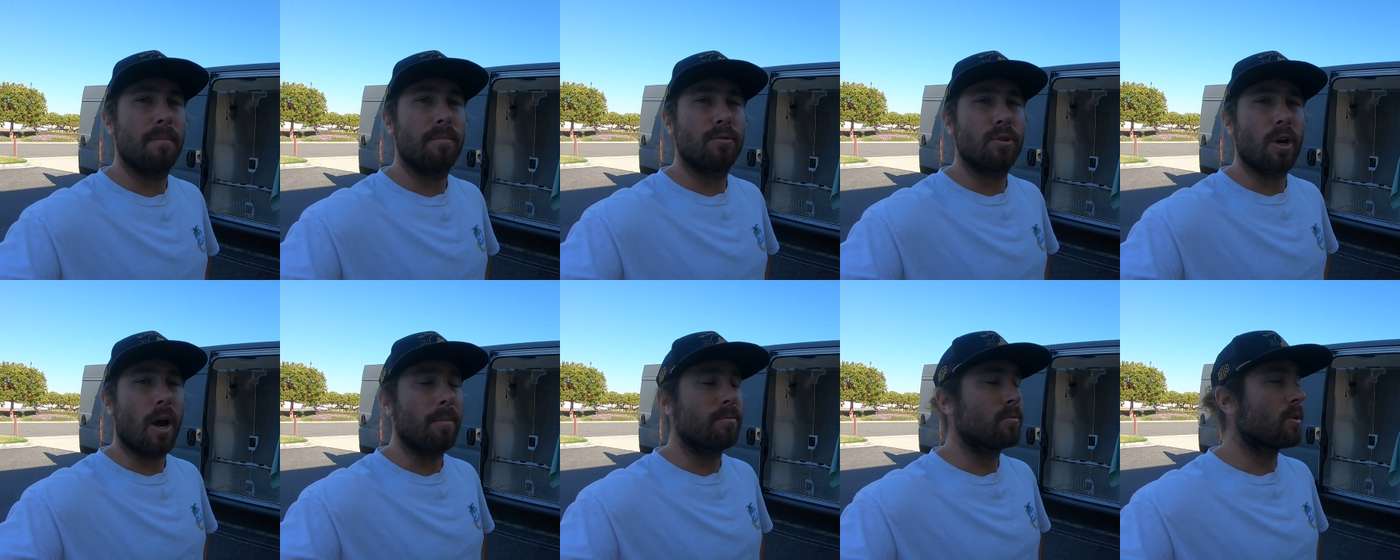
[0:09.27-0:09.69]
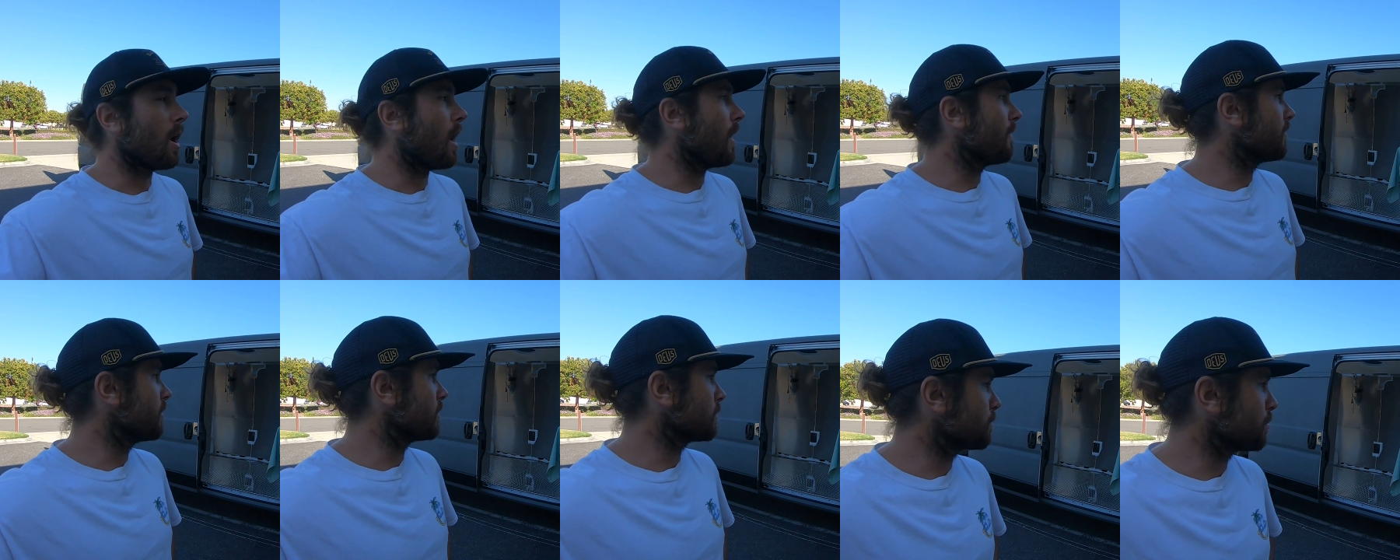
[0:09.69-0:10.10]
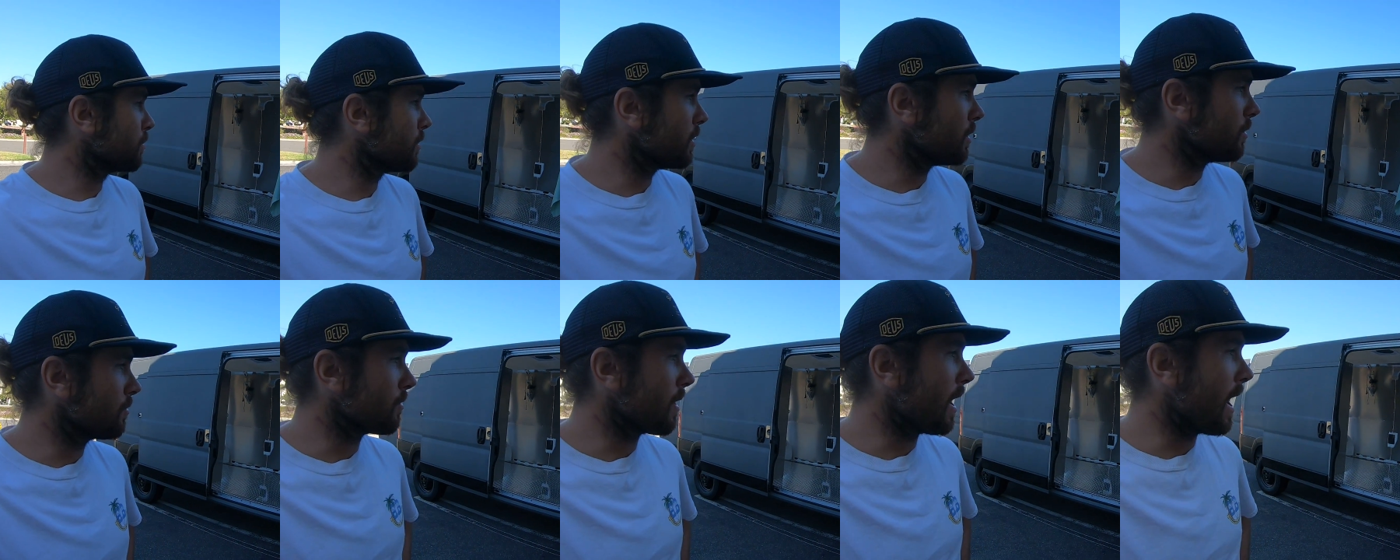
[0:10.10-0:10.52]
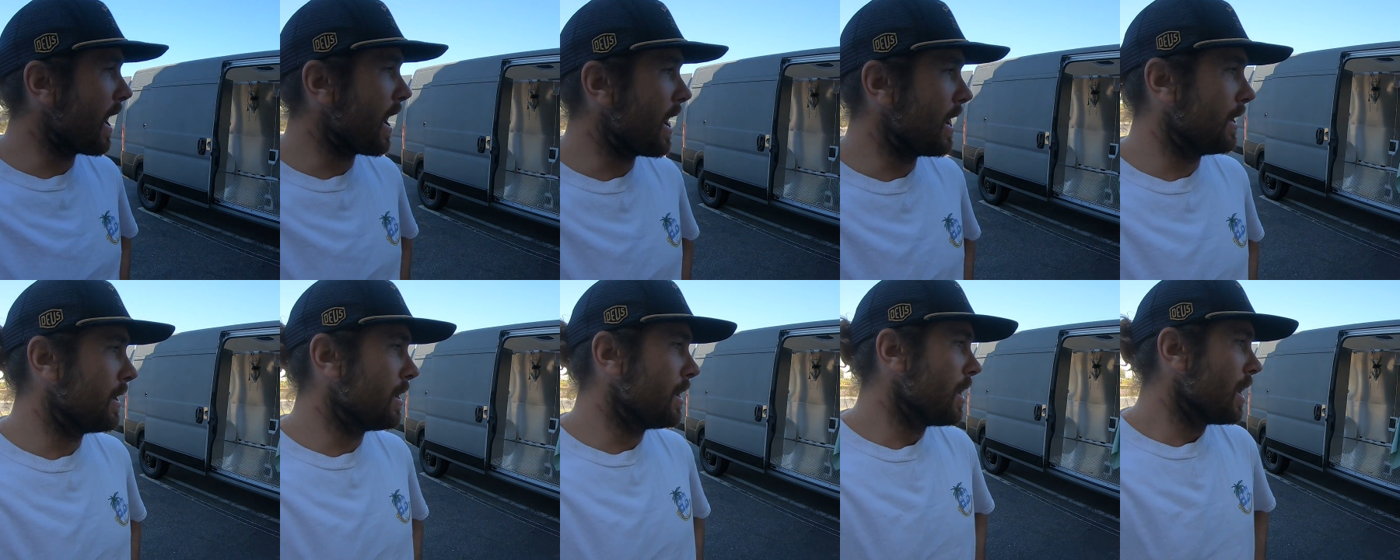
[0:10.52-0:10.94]
dropped off this pretty
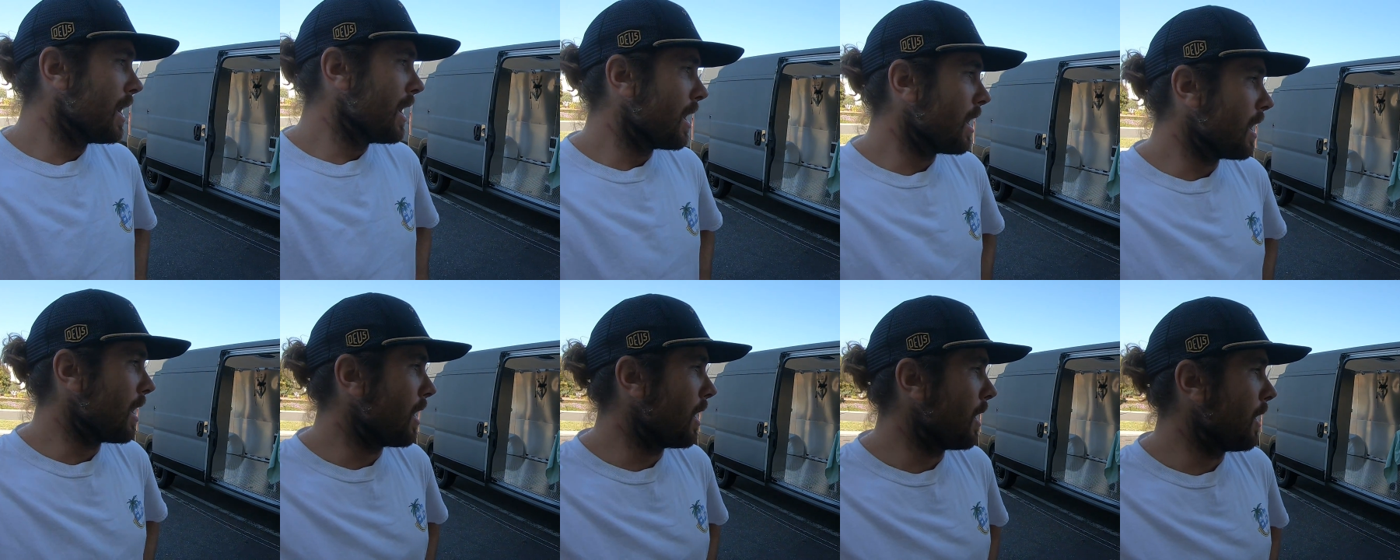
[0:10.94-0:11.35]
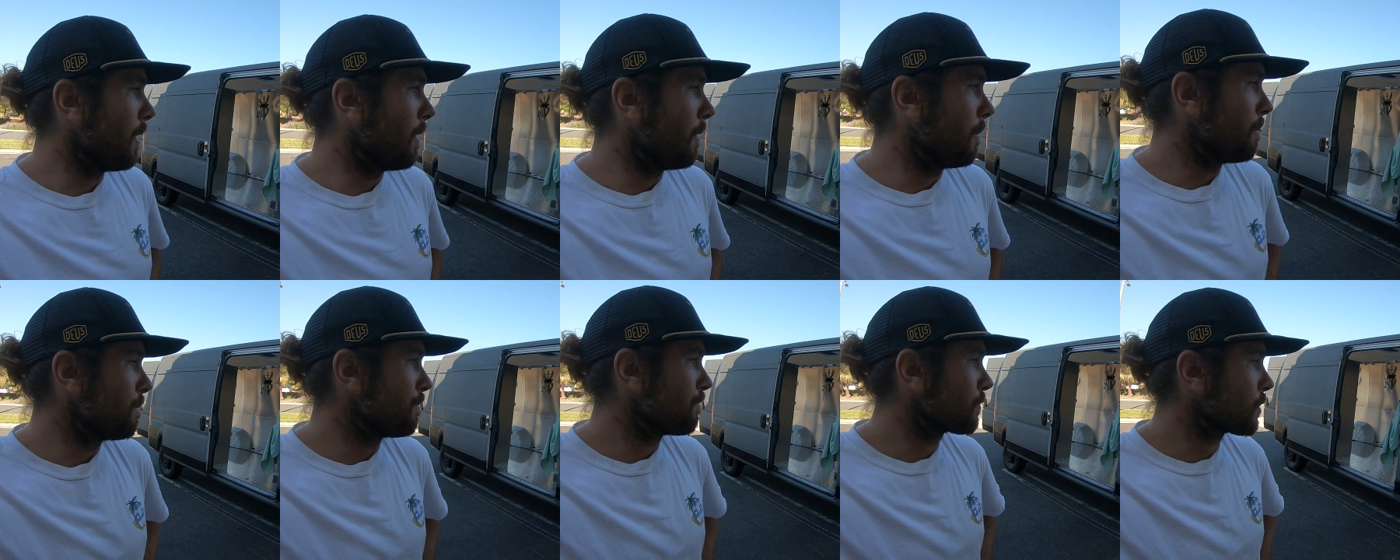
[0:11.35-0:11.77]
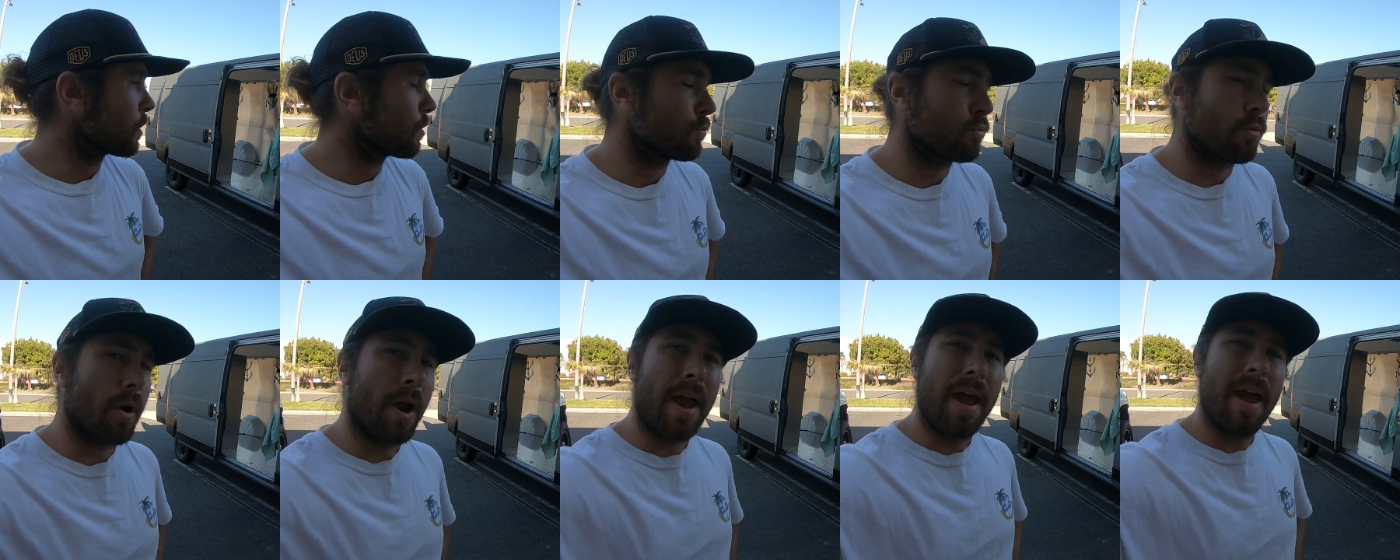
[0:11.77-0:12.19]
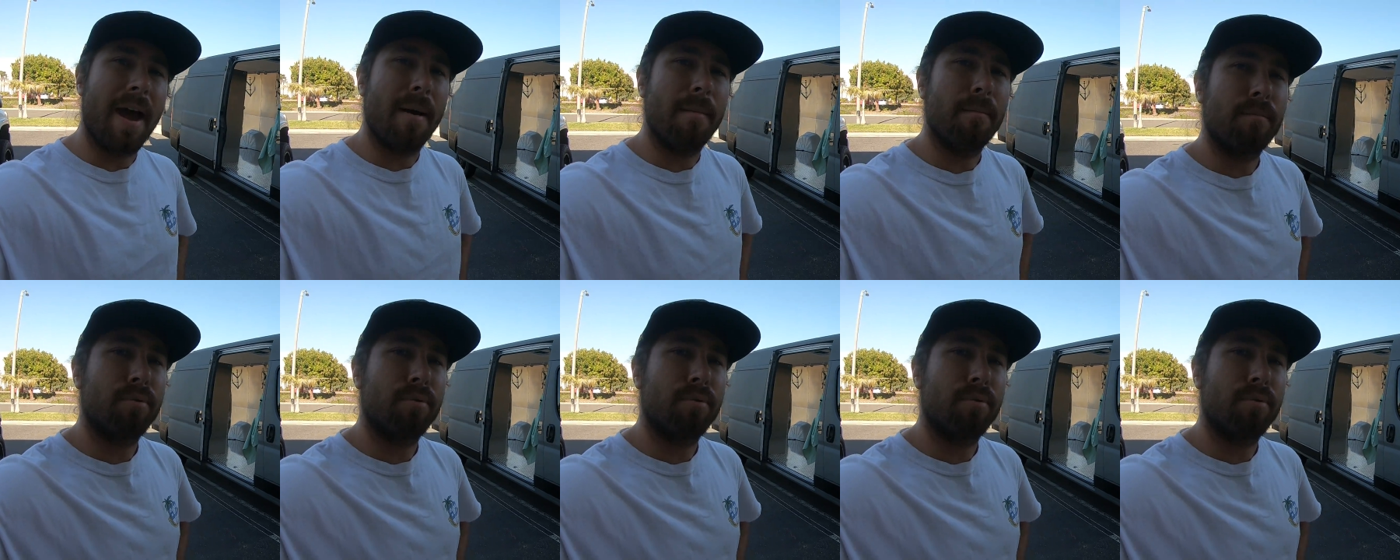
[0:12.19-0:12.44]
rad Ram